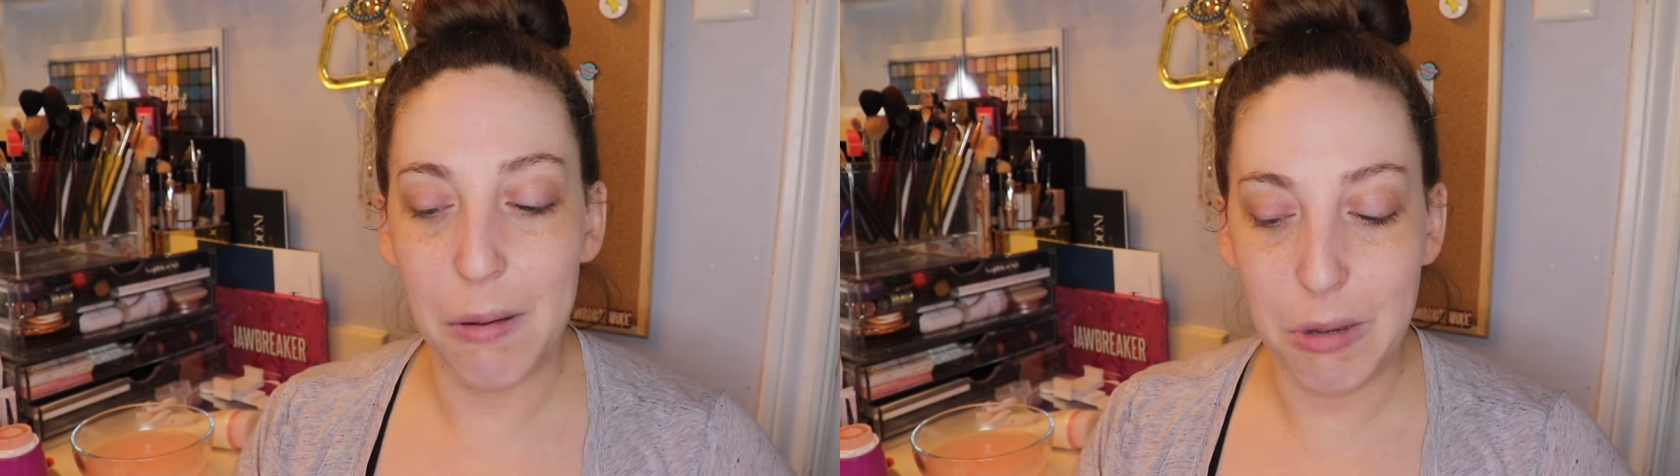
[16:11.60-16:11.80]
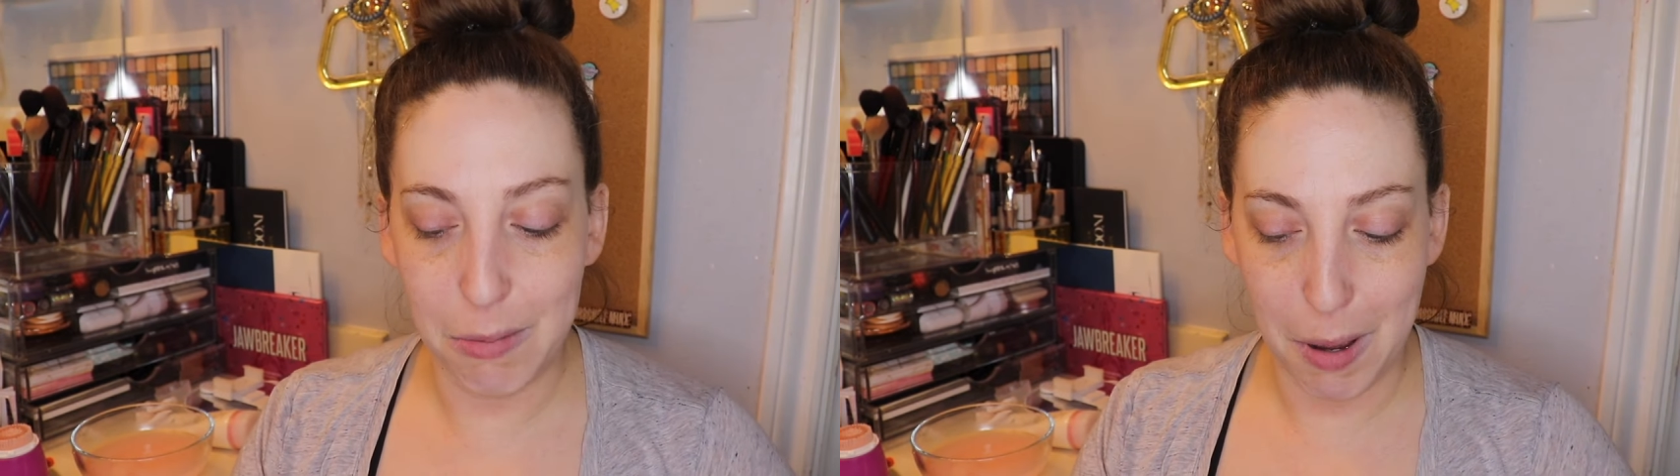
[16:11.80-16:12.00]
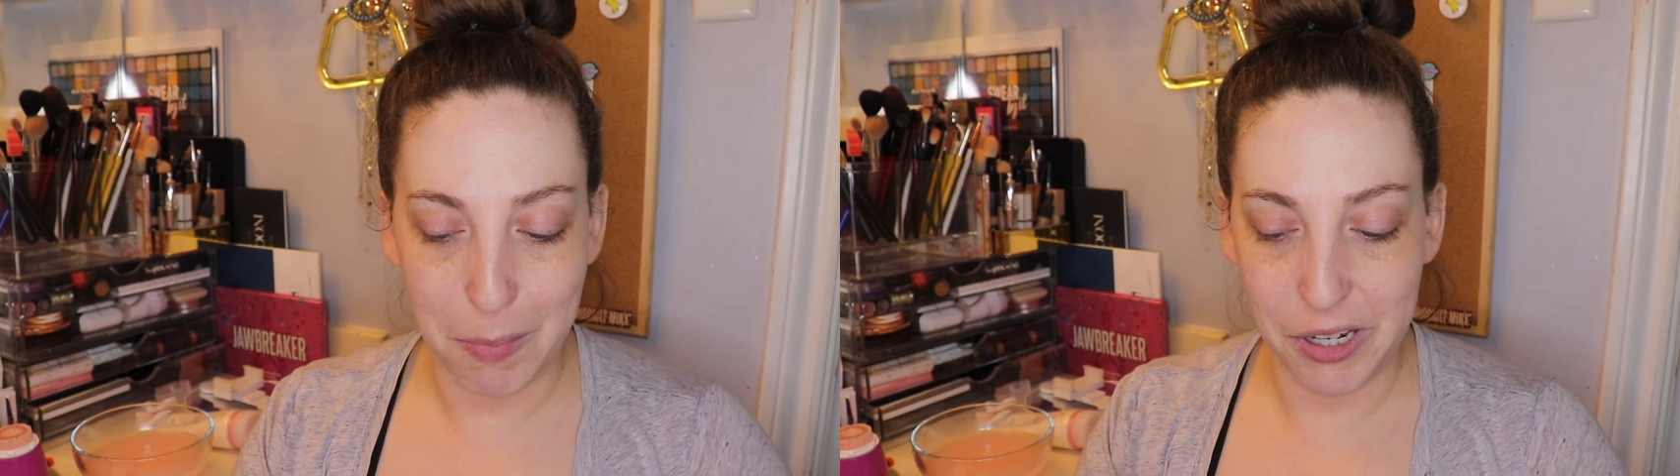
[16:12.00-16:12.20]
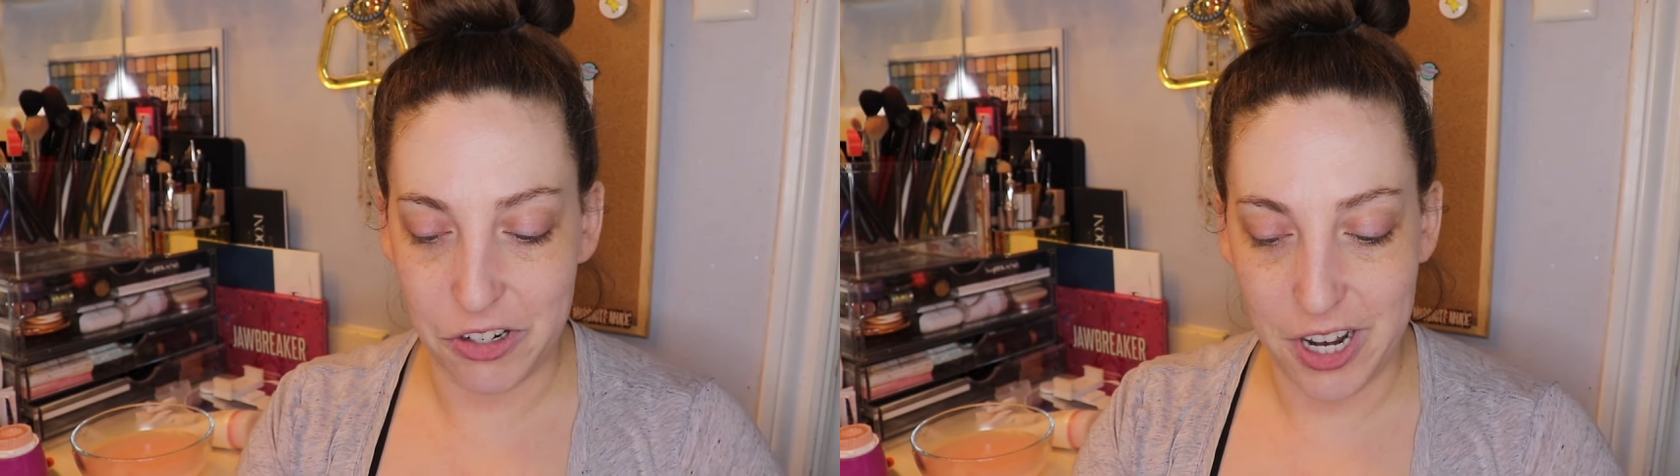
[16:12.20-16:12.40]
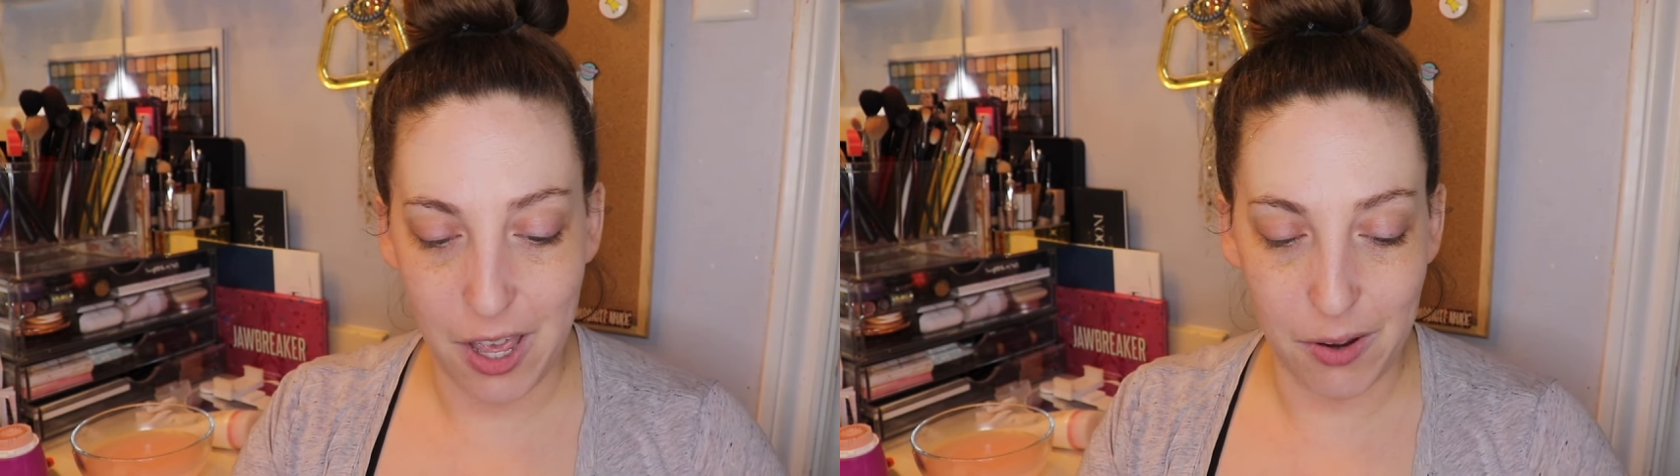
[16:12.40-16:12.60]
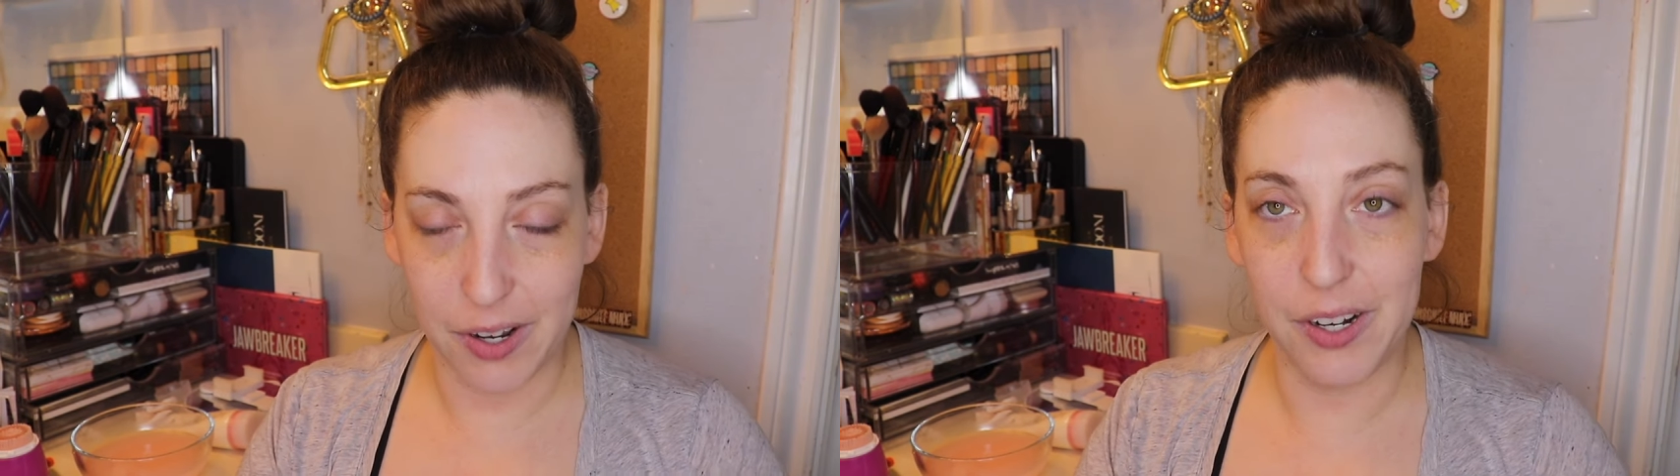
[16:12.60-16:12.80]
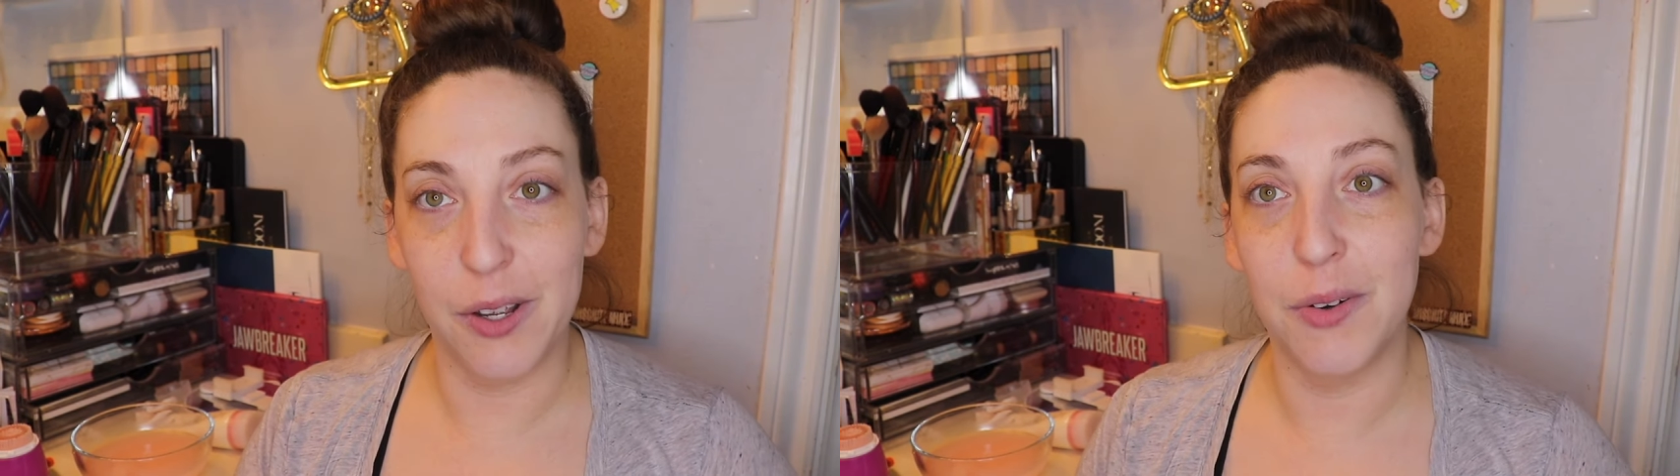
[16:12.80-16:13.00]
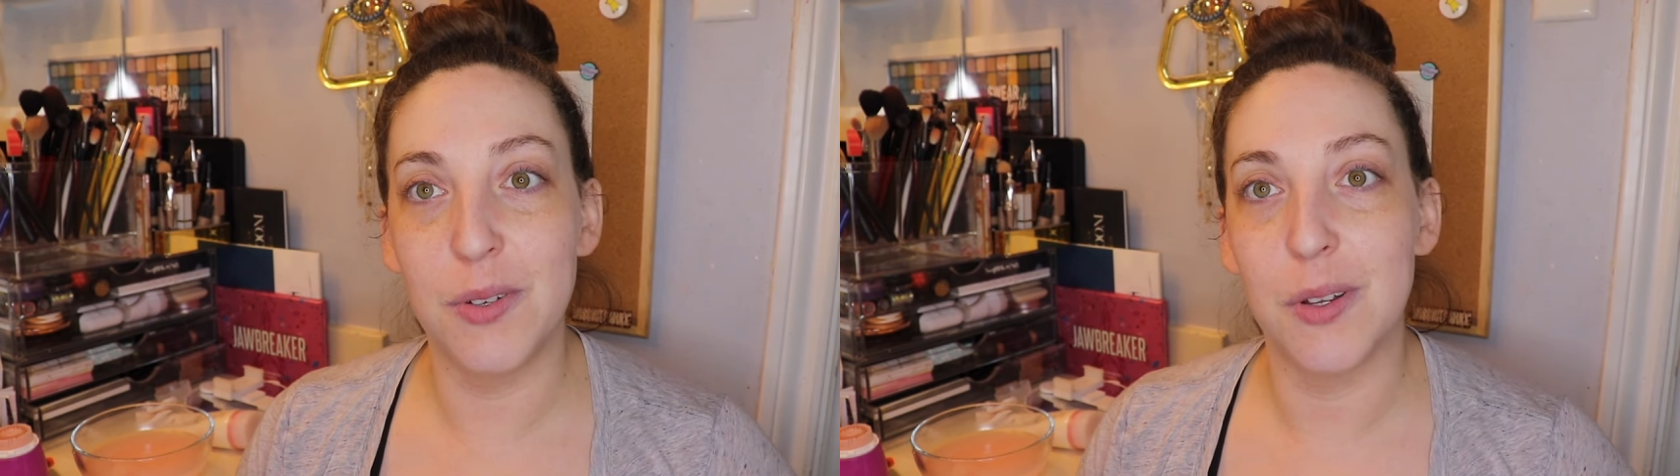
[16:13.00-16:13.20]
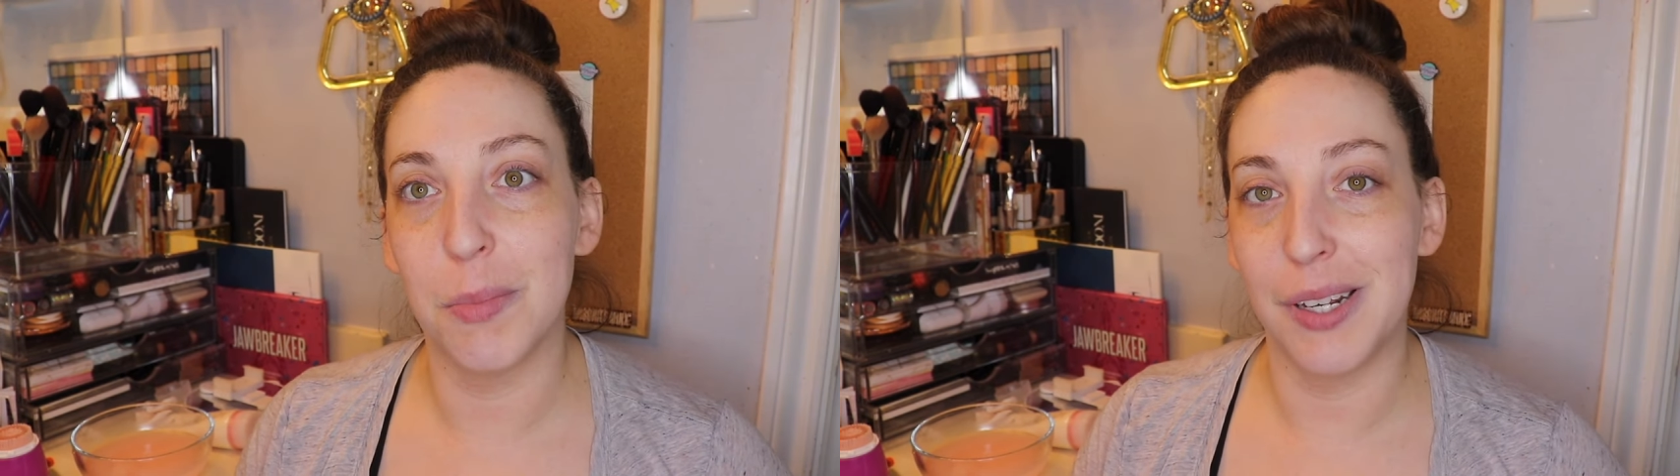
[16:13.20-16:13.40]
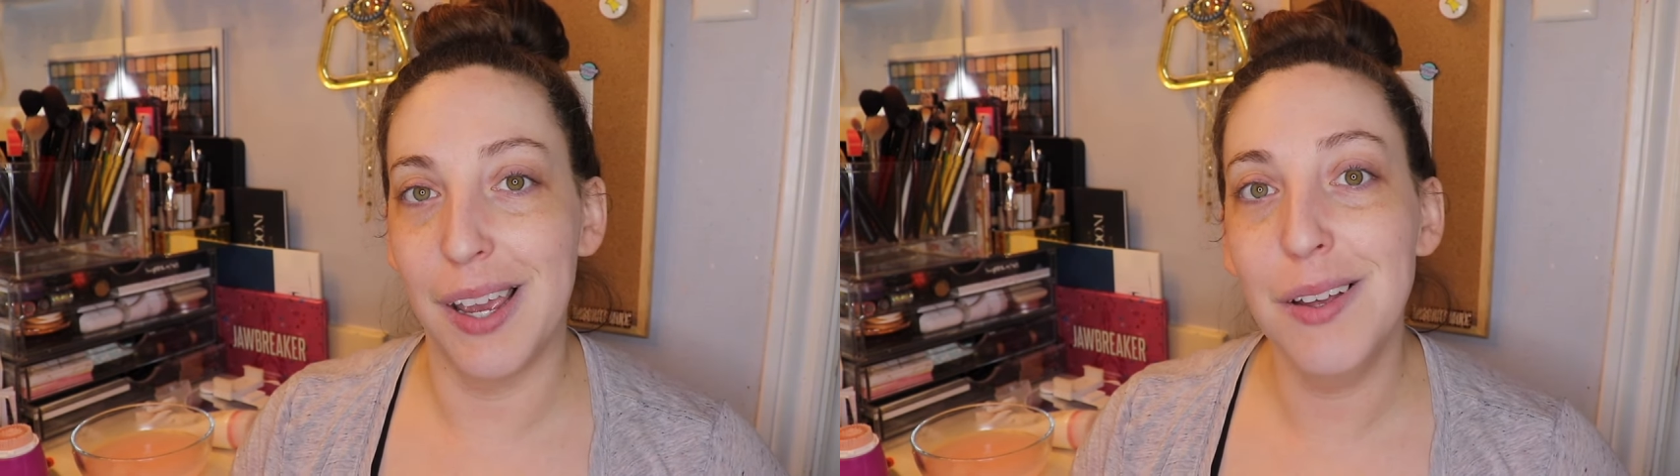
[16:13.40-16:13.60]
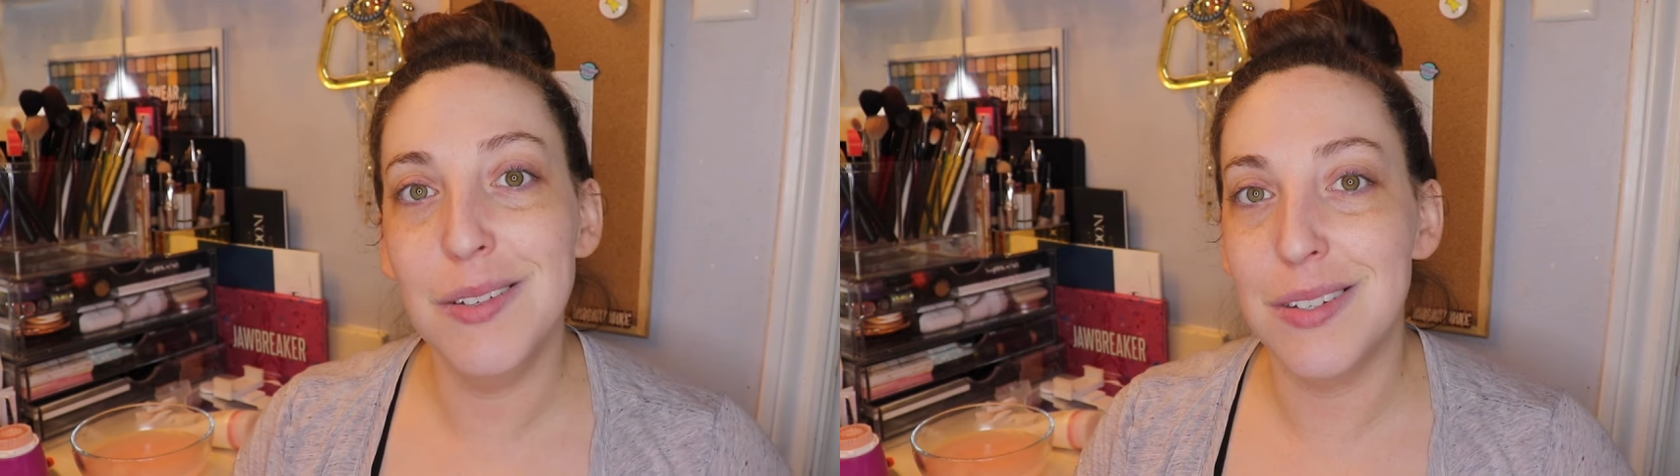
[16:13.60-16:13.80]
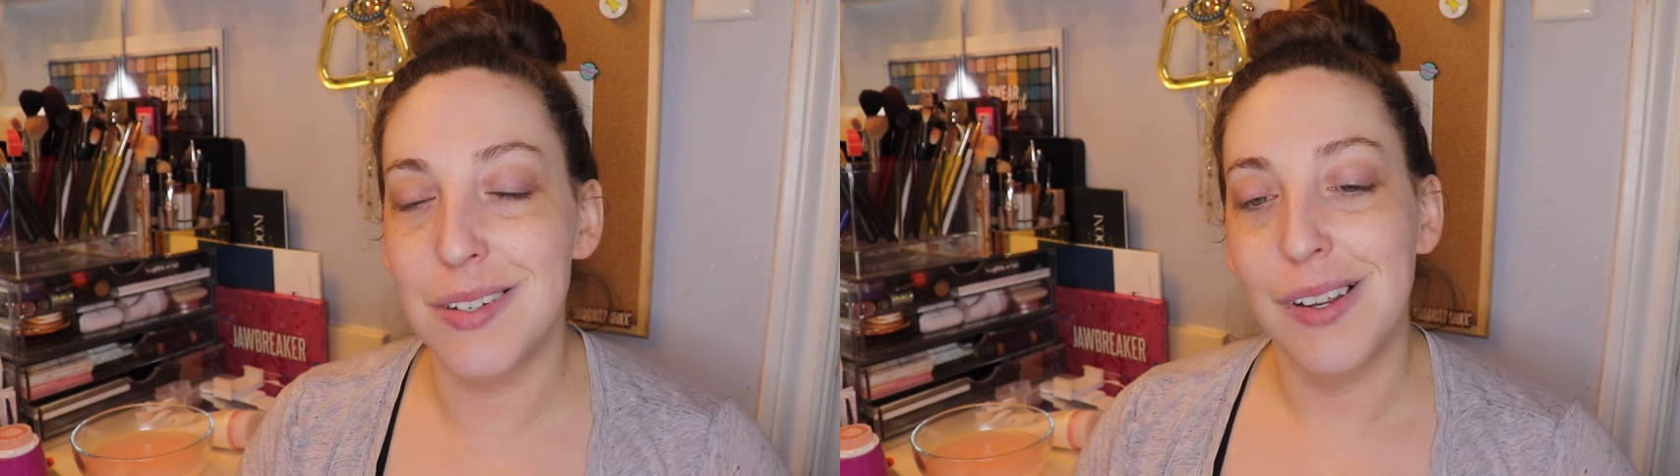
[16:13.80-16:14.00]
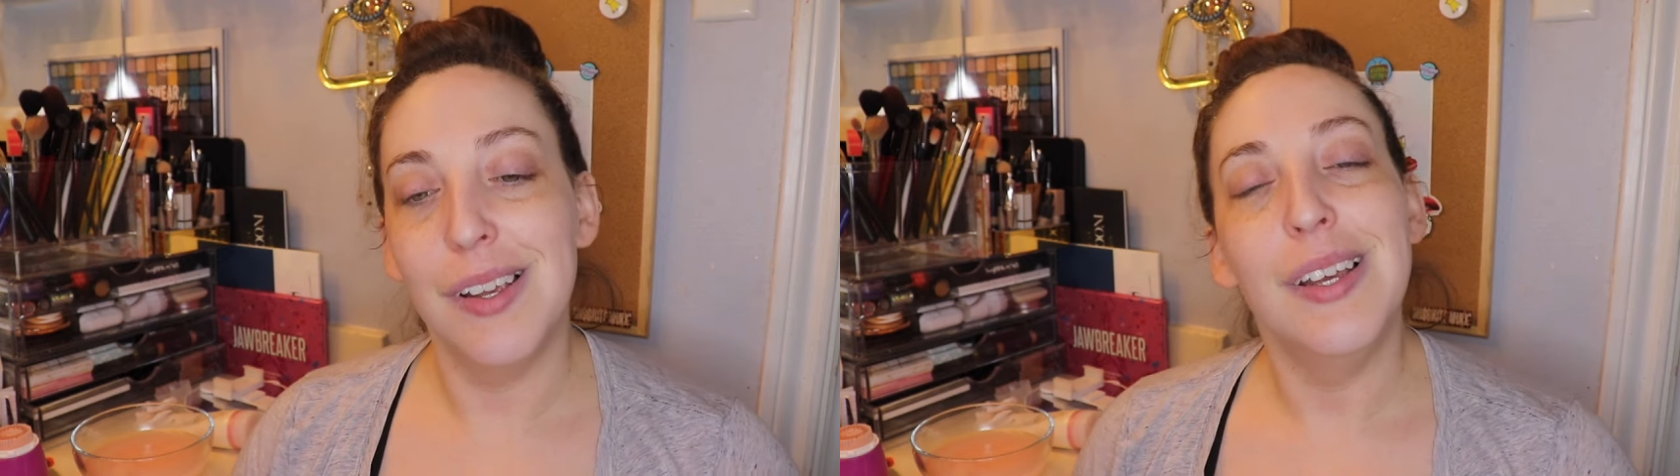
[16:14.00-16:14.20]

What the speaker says: Me and my bleach towel are gonna go do something else.